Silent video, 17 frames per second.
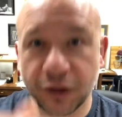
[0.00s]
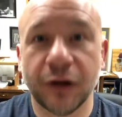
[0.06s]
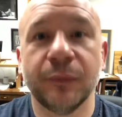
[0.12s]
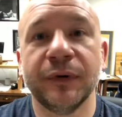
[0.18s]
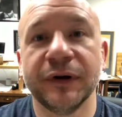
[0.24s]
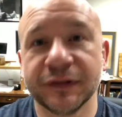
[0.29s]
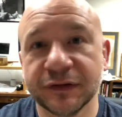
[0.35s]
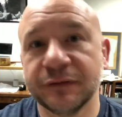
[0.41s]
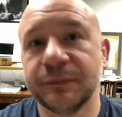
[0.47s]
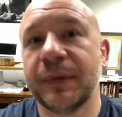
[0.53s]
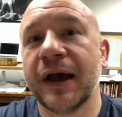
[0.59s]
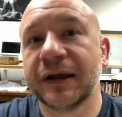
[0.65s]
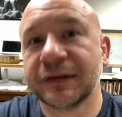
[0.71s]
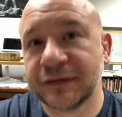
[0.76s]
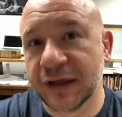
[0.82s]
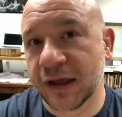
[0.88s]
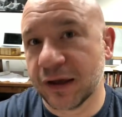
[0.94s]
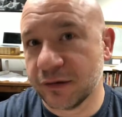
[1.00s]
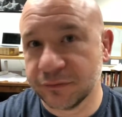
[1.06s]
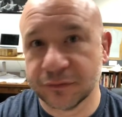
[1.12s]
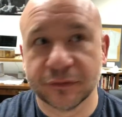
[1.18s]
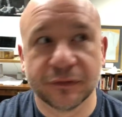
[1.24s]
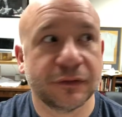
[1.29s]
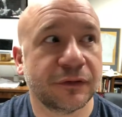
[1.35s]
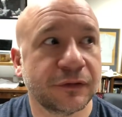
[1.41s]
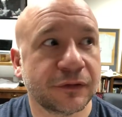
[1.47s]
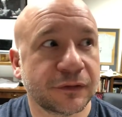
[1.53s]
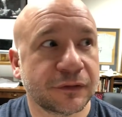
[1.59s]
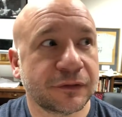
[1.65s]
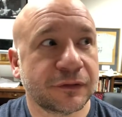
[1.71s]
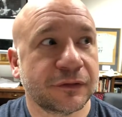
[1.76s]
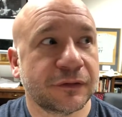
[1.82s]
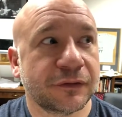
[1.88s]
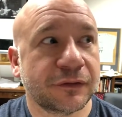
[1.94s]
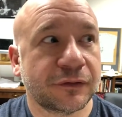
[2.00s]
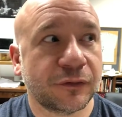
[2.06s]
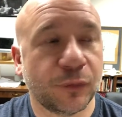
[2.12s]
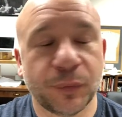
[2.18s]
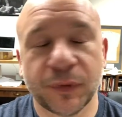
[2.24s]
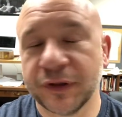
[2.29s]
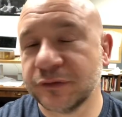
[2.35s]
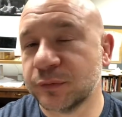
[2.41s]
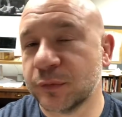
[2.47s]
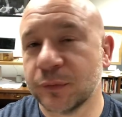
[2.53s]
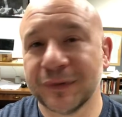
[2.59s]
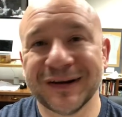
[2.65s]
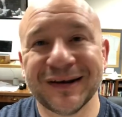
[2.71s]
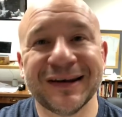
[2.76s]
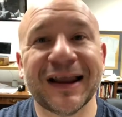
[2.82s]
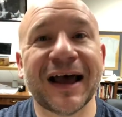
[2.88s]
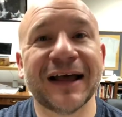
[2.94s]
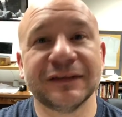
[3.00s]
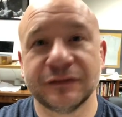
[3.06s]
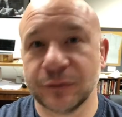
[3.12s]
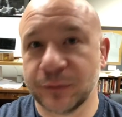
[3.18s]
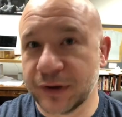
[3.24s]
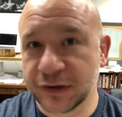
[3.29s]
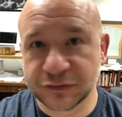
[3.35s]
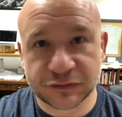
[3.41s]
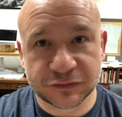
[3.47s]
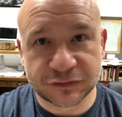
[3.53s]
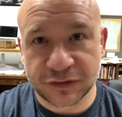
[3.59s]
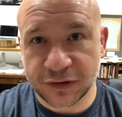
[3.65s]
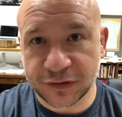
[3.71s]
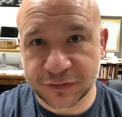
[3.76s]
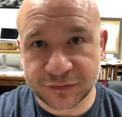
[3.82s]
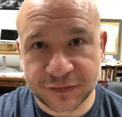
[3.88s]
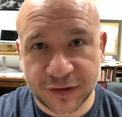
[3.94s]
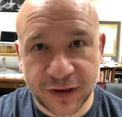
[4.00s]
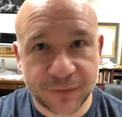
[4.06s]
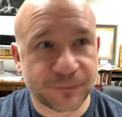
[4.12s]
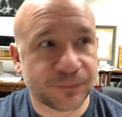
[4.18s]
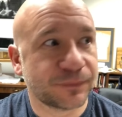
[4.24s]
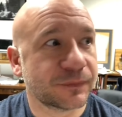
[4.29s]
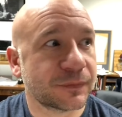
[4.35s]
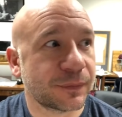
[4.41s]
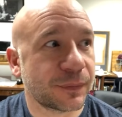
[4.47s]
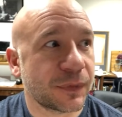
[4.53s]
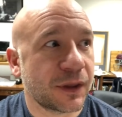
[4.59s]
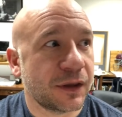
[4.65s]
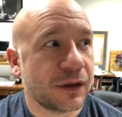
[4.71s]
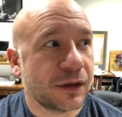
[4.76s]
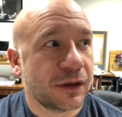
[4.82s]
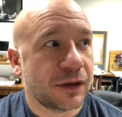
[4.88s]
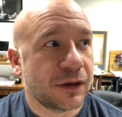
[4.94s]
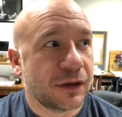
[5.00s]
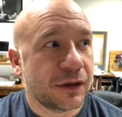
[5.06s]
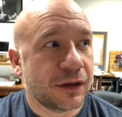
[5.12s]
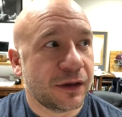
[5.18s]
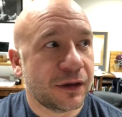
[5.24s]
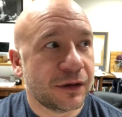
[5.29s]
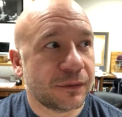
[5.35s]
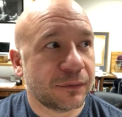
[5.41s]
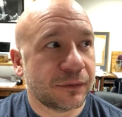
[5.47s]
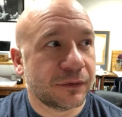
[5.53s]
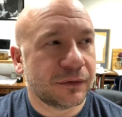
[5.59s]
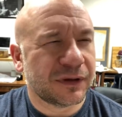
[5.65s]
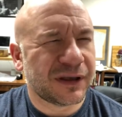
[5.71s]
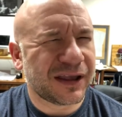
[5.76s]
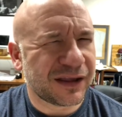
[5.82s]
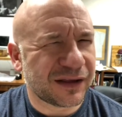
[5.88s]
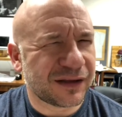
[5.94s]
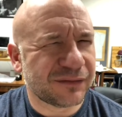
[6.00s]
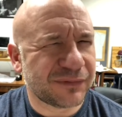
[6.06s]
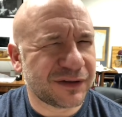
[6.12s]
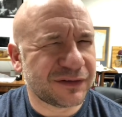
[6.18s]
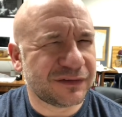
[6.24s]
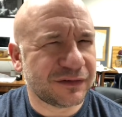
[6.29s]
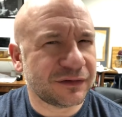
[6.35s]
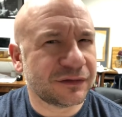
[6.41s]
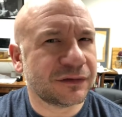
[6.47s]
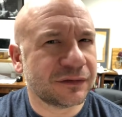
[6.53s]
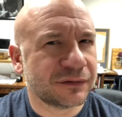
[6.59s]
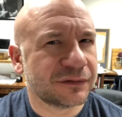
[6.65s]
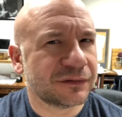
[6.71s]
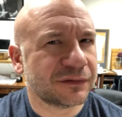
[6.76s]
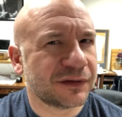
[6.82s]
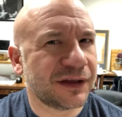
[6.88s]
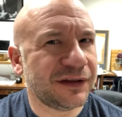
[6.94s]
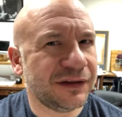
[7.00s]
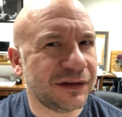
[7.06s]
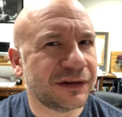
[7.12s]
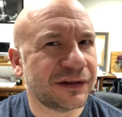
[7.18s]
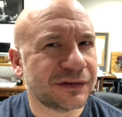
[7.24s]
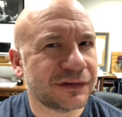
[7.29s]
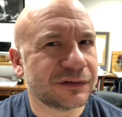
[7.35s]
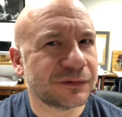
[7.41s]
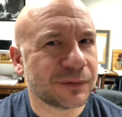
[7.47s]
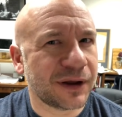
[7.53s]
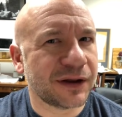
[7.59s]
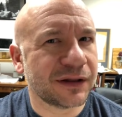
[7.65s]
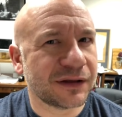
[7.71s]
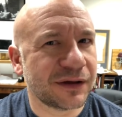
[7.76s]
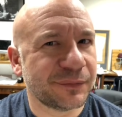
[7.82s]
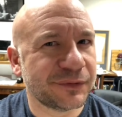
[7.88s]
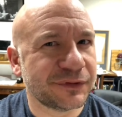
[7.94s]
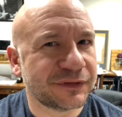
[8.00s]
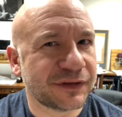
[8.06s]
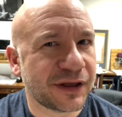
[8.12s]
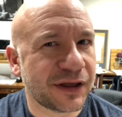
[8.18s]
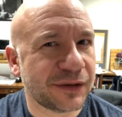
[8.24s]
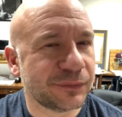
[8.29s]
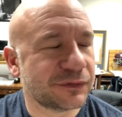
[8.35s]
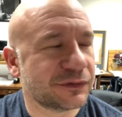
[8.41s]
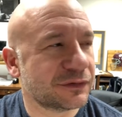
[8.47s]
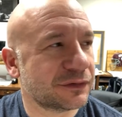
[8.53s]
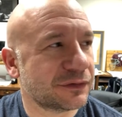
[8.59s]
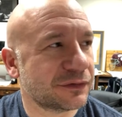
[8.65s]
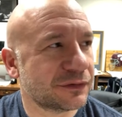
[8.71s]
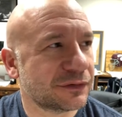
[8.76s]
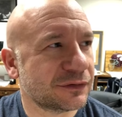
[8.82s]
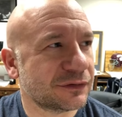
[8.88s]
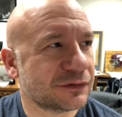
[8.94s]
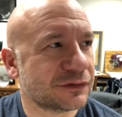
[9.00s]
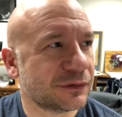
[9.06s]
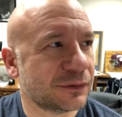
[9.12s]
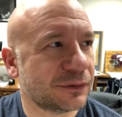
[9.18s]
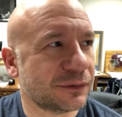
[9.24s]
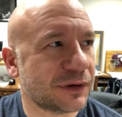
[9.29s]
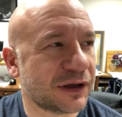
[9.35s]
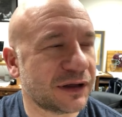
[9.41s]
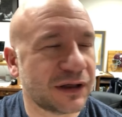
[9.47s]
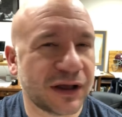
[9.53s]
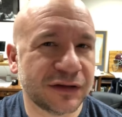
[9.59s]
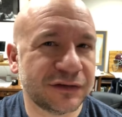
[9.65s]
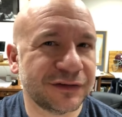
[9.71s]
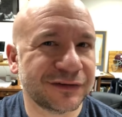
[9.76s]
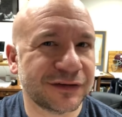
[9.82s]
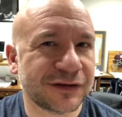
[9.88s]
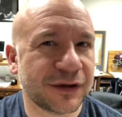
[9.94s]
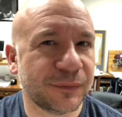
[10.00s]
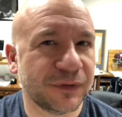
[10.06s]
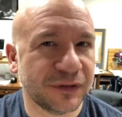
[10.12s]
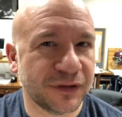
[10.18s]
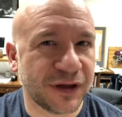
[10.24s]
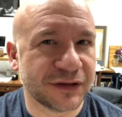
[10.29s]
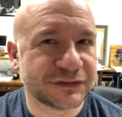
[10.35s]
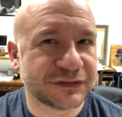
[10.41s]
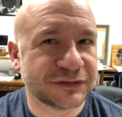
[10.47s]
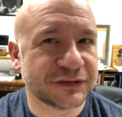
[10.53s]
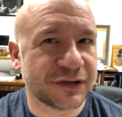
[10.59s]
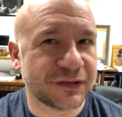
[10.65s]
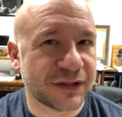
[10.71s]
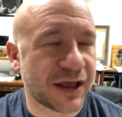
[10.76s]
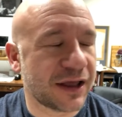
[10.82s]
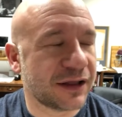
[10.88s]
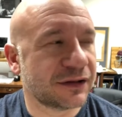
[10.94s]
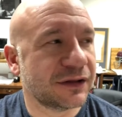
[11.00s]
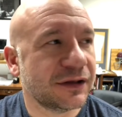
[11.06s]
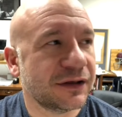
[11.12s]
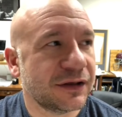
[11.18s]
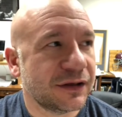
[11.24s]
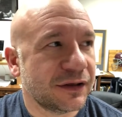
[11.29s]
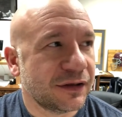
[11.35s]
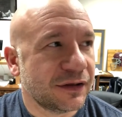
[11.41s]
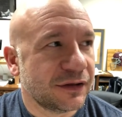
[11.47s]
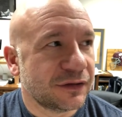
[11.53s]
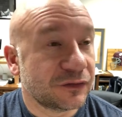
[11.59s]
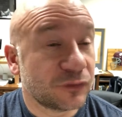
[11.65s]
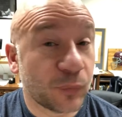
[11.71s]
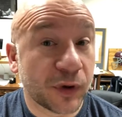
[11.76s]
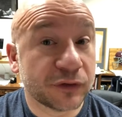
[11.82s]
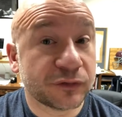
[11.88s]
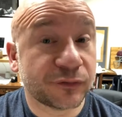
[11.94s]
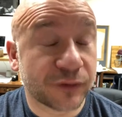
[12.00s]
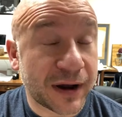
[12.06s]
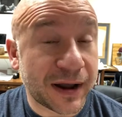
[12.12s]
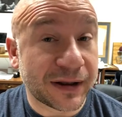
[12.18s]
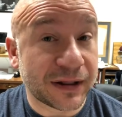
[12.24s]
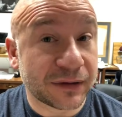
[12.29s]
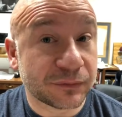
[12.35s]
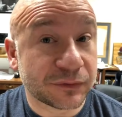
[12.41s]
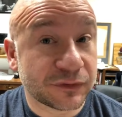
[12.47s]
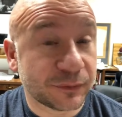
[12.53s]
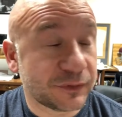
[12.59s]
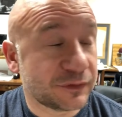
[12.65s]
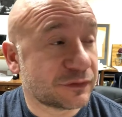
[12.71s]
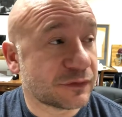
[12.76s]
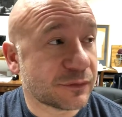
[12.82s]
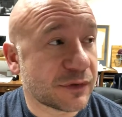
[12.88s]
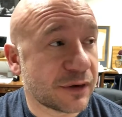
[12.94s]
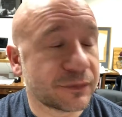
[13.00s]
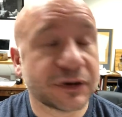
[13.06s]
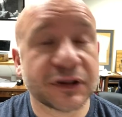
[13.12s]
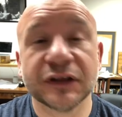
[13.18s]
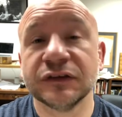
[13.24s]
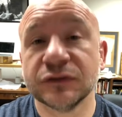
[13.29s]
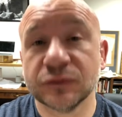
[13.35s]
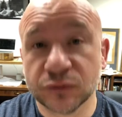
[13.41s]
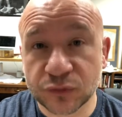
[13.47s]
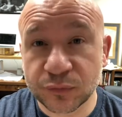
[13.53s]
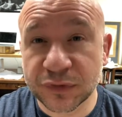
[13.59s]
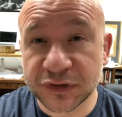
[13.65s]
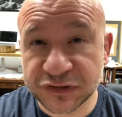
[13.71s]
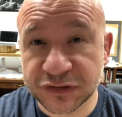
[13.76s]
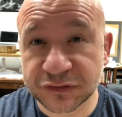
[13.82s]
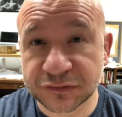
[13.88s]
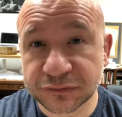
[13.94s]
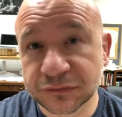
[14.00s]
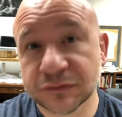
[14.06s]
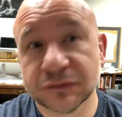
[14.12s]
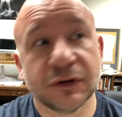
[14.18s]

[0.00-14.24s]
all bring this back down to a place where we're not so anxious all the time. Hey, I mentioned I didn't get this right a couple of times, so I took a couple losses on that. Tomorrow's Friday, which means tomorrow I'm gonna get you a new mission.